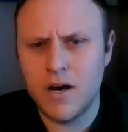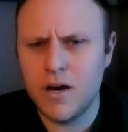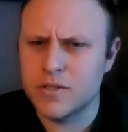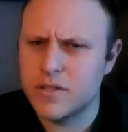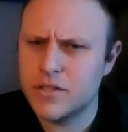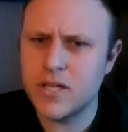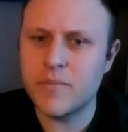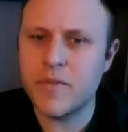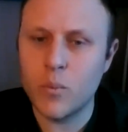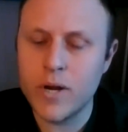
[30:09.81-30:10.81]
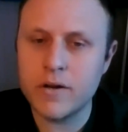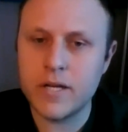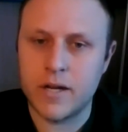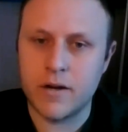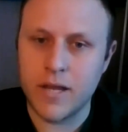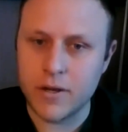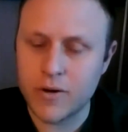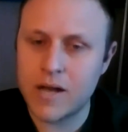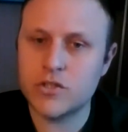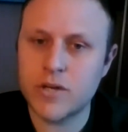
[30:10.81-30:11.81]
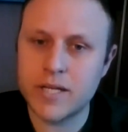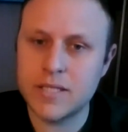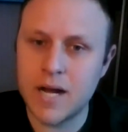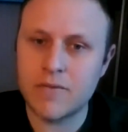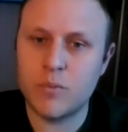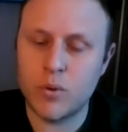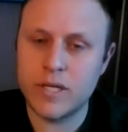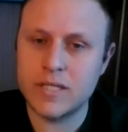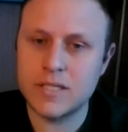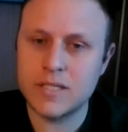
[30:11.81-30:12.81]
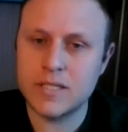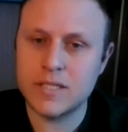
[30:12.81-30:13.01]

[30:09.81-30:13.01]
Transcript: oh, there's something weird here. Like CrowdStrike's not reporting